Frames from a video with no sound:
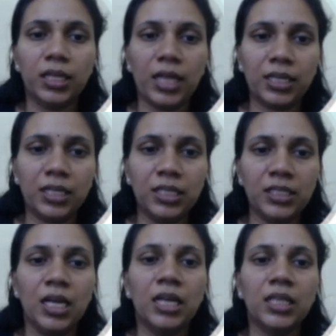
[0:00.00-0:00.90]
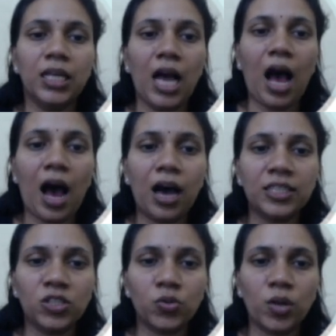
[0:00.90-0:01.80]
that is the
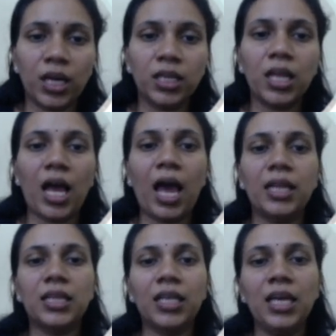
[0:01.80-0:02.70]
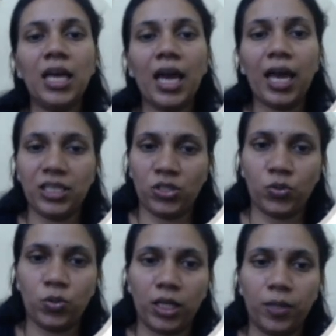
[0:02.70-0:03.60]
R strain and the S
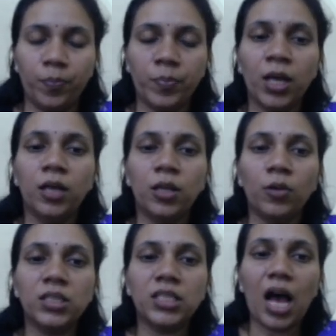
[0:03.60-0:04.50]
strain. Now this